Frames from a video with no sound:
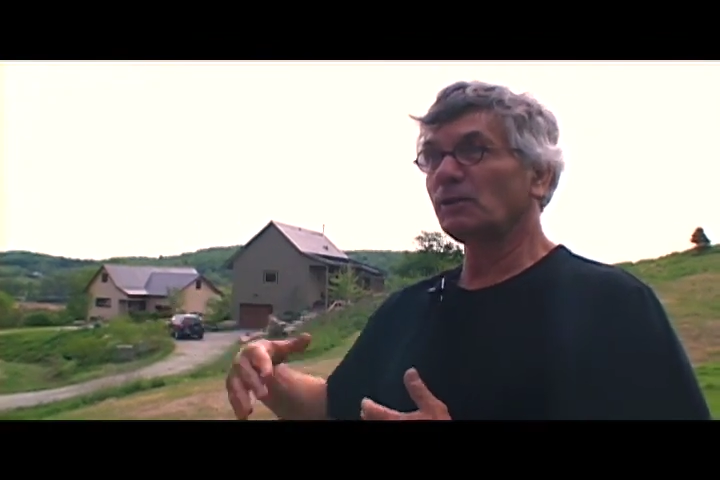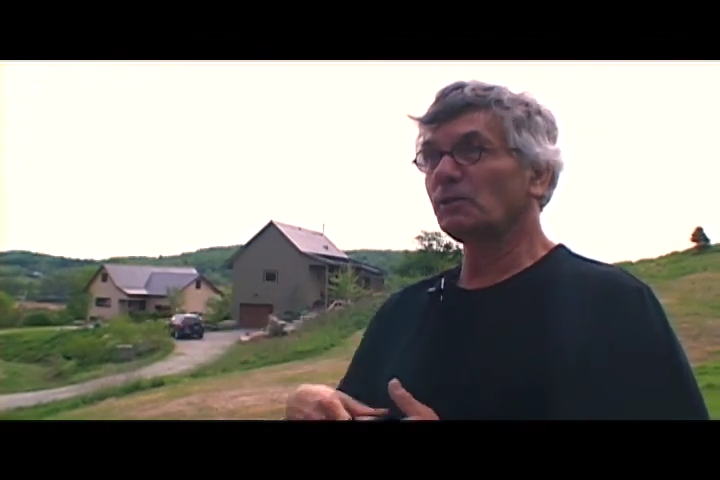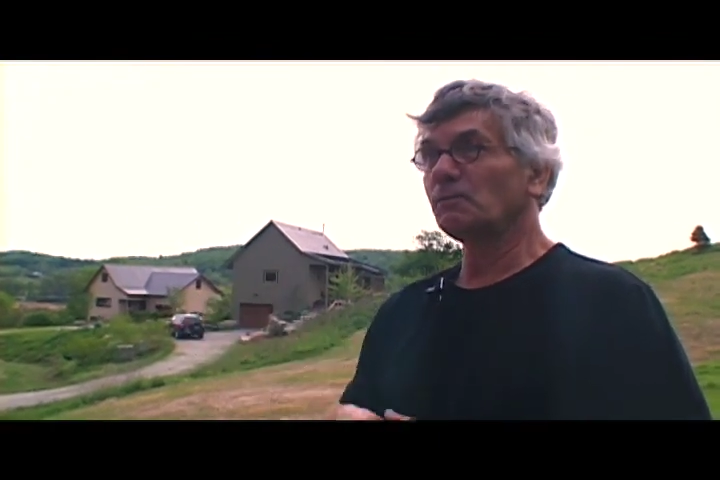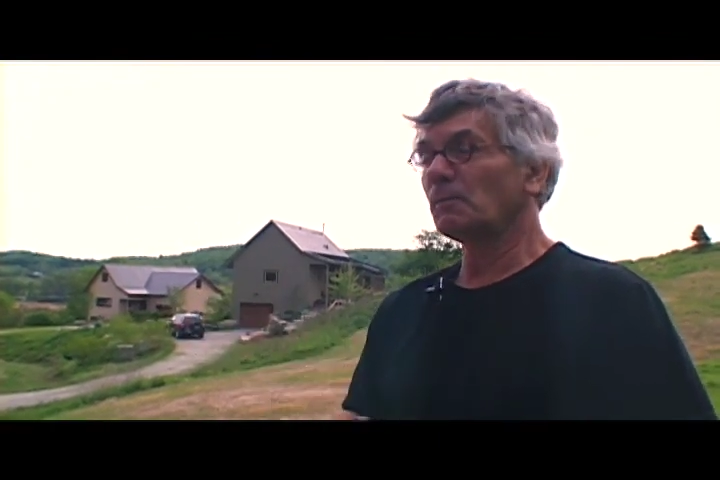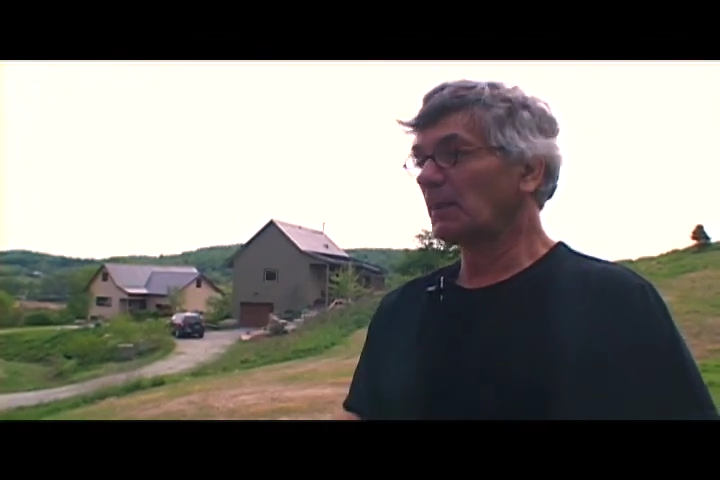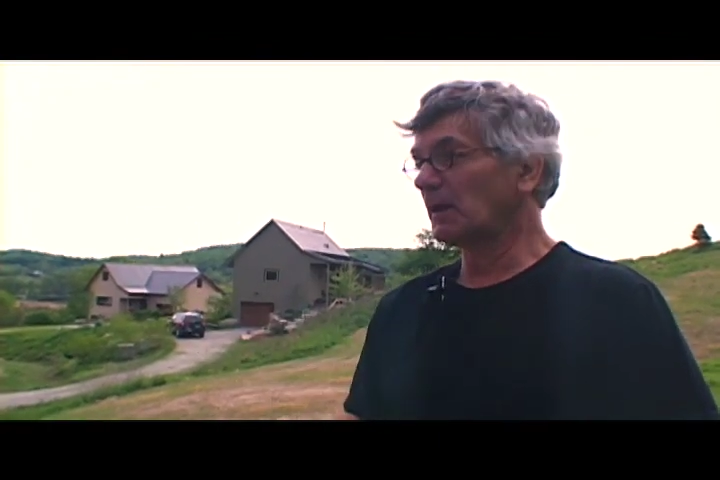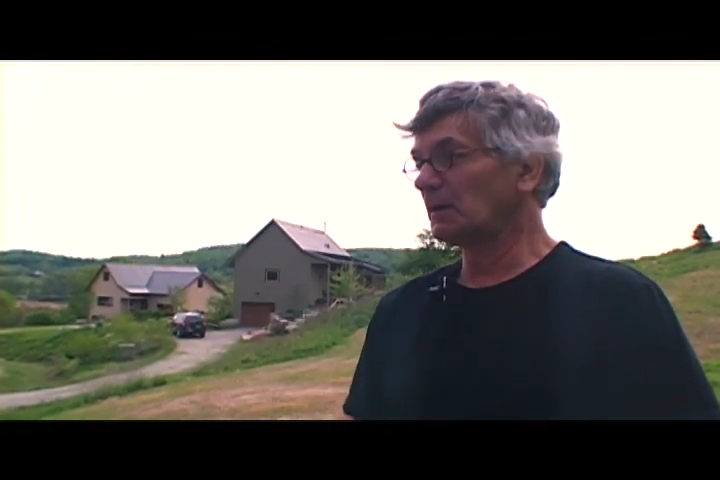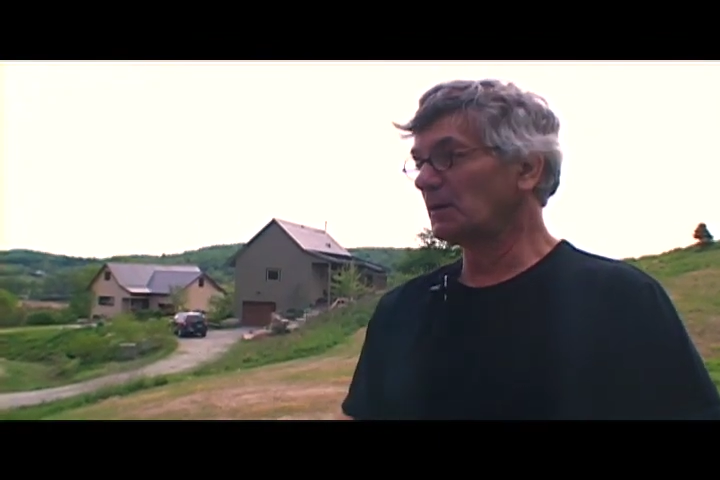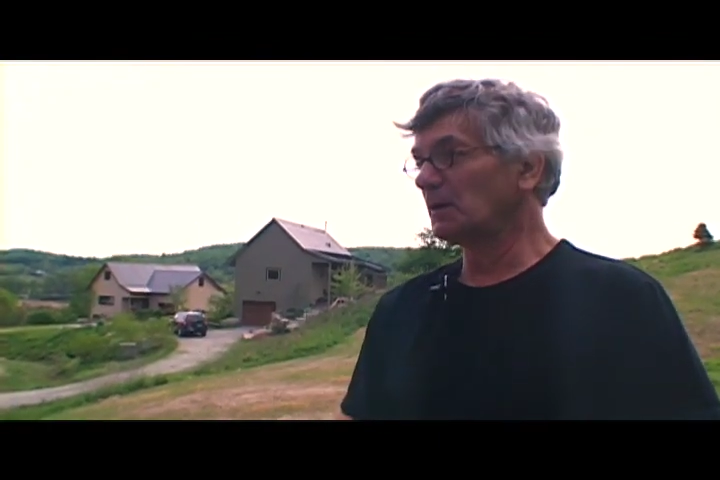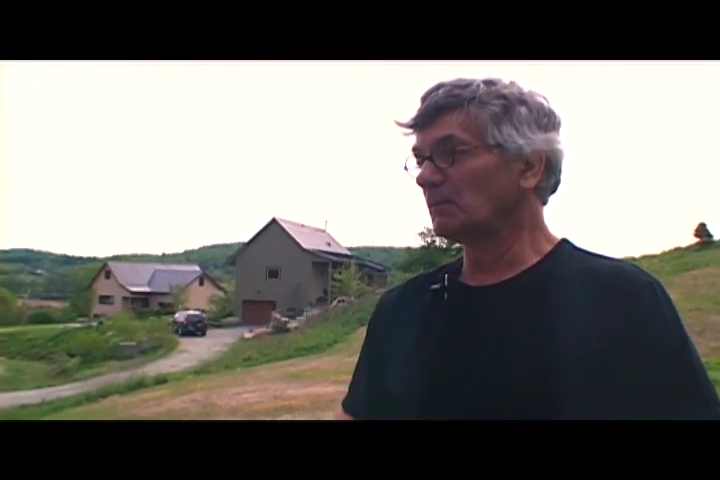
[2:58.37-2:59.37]
you.
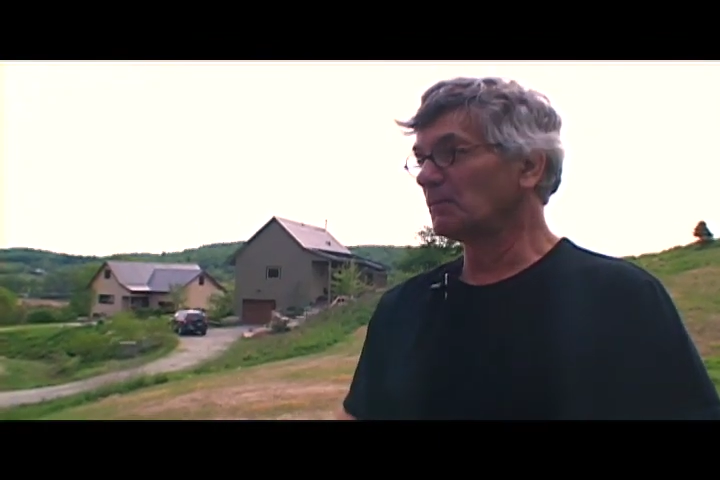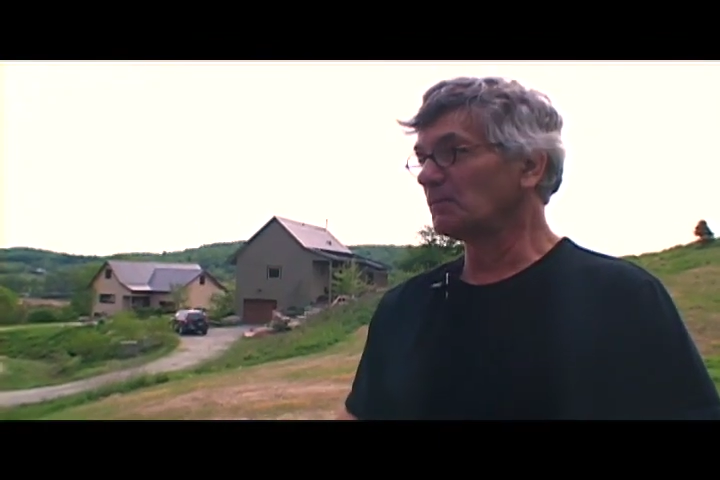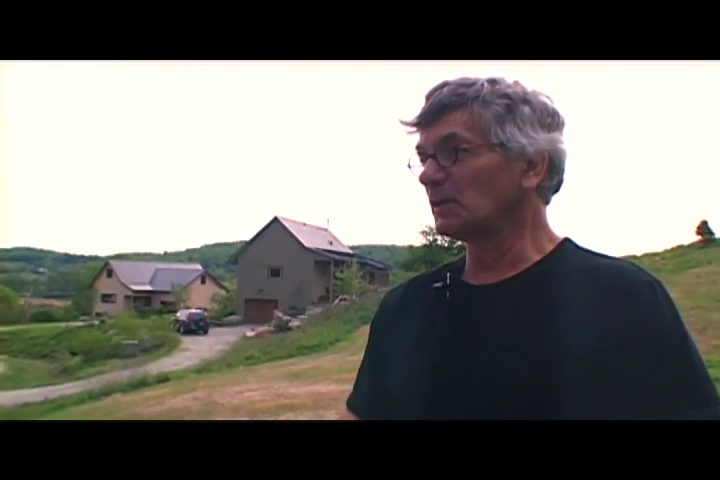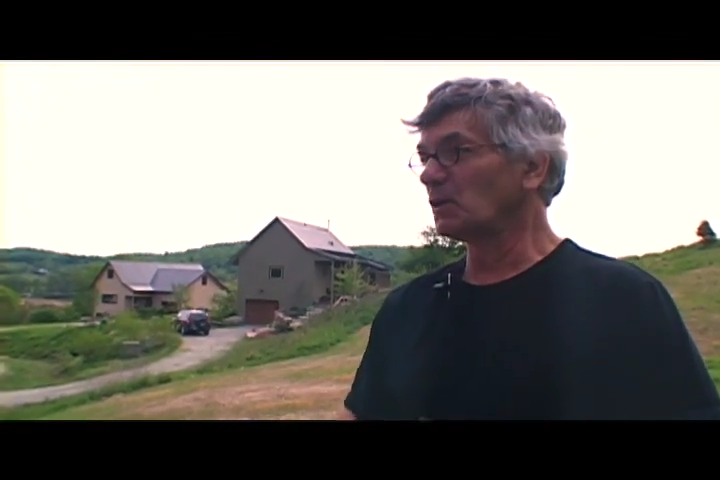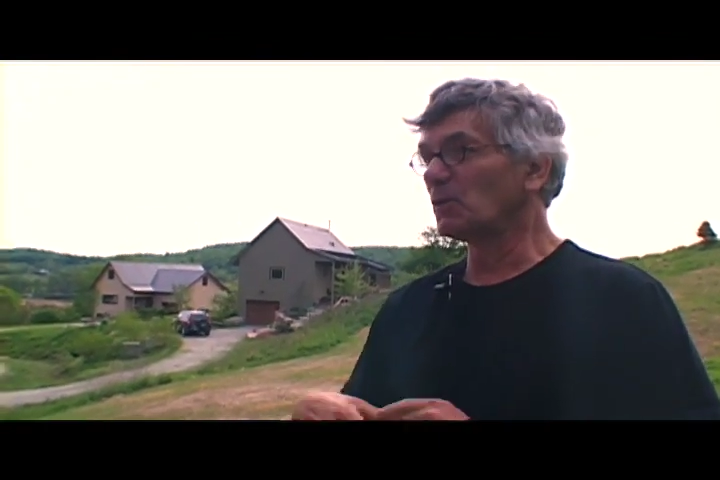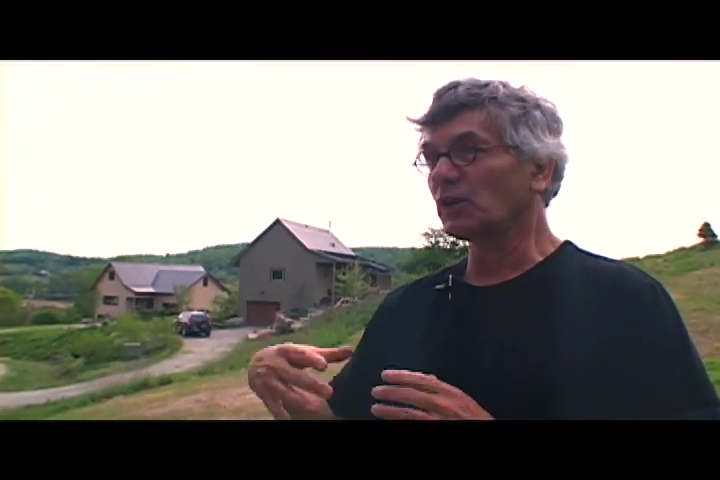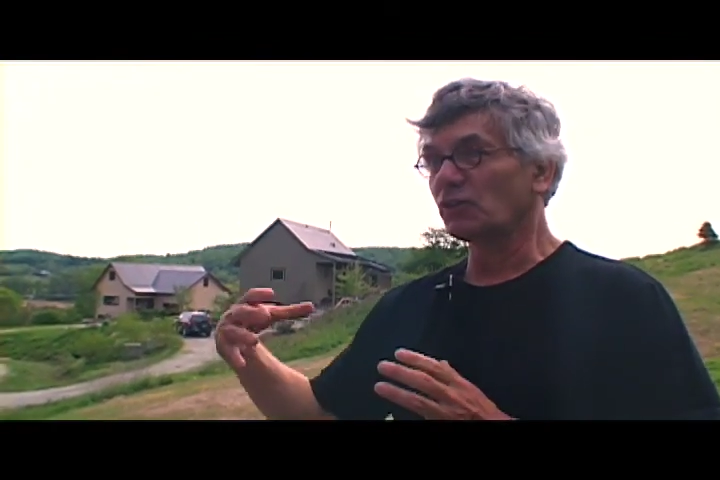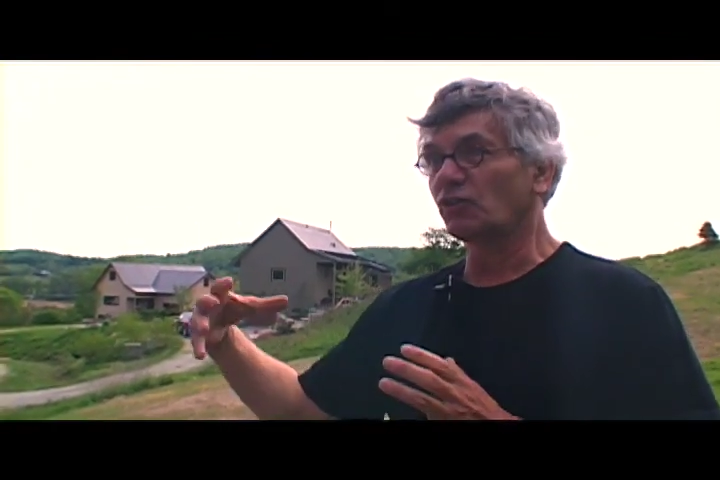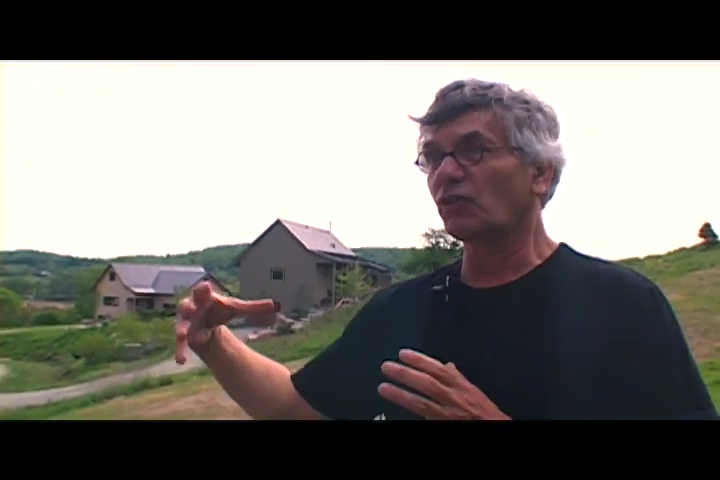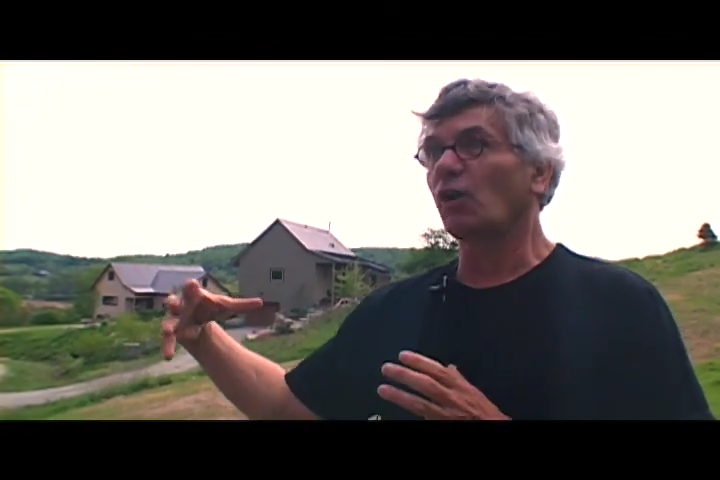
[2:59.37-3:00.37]
We
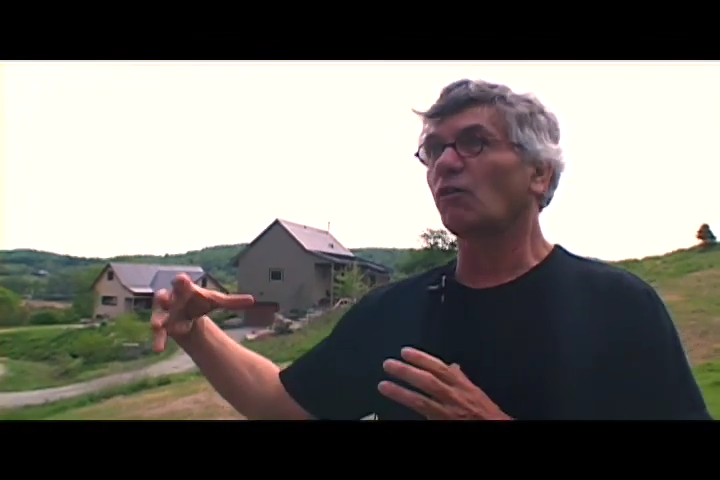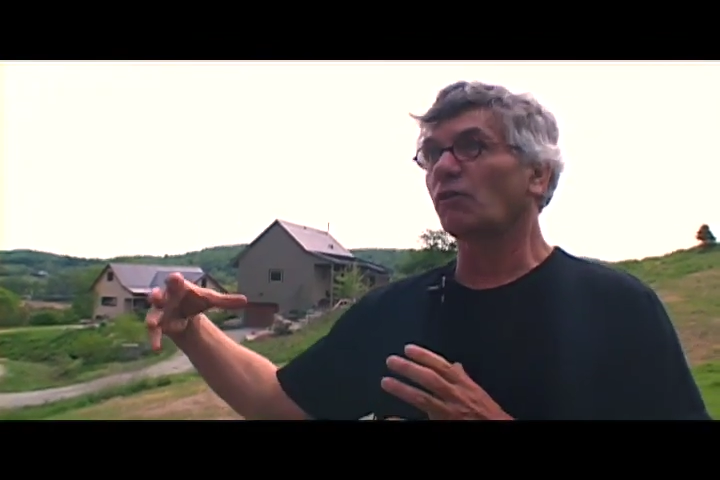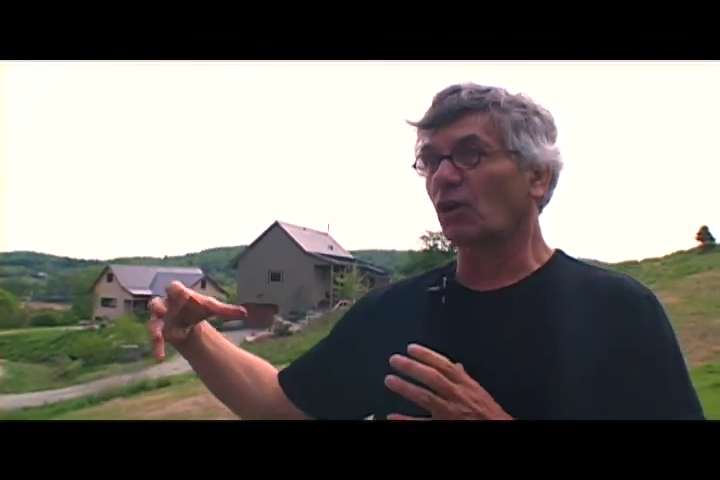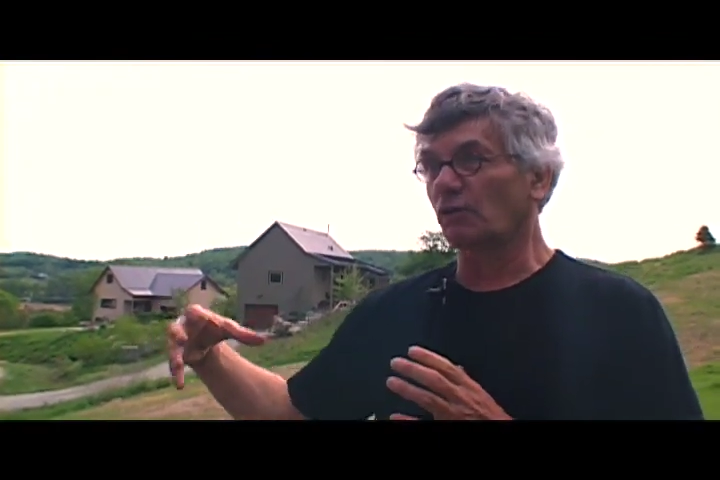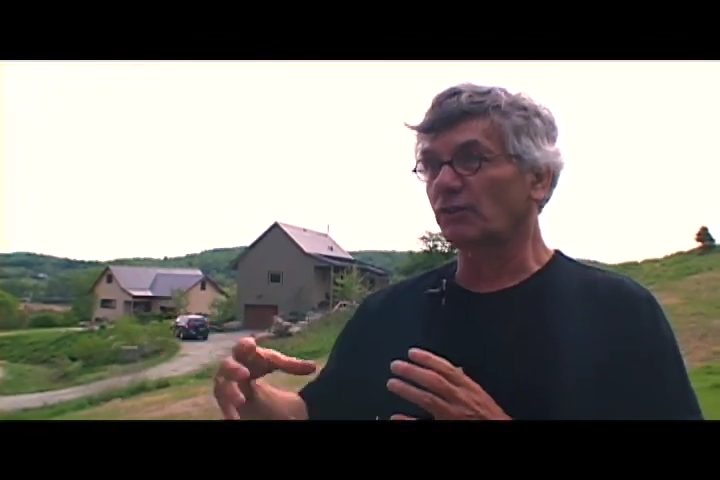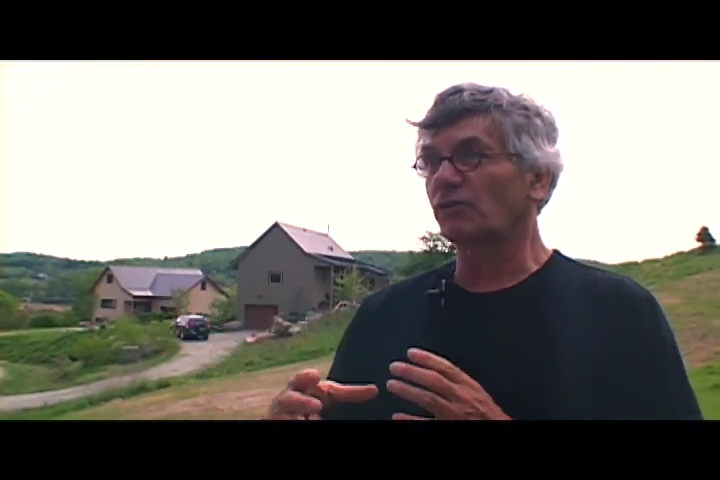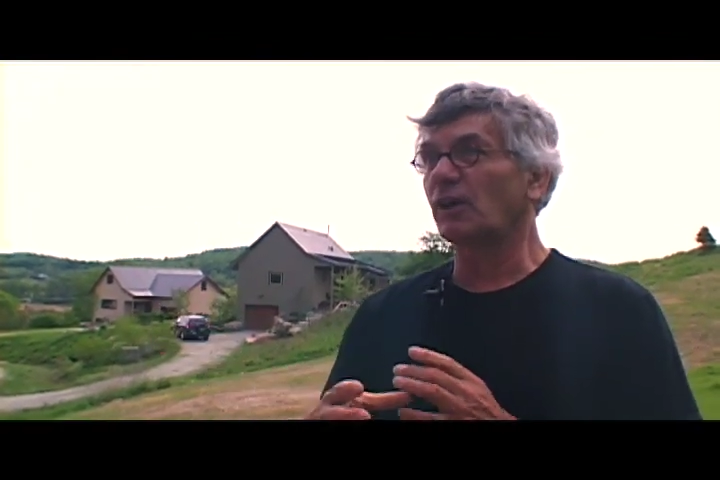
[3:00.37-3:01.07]
could shelve all of these